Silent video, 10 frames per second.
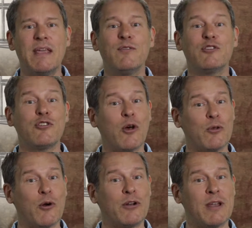even so,
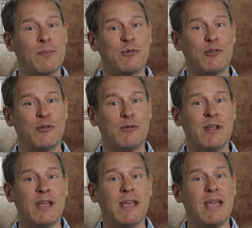Lord
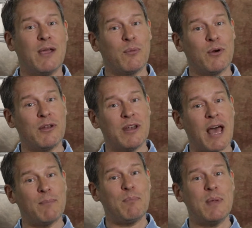Neptune, it would
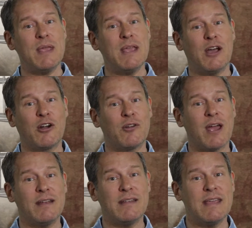not be a good
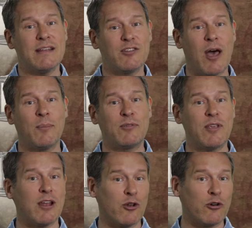idea to
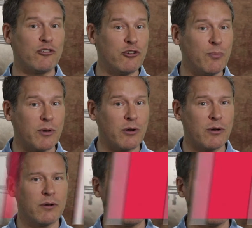upset Lord Jupiter.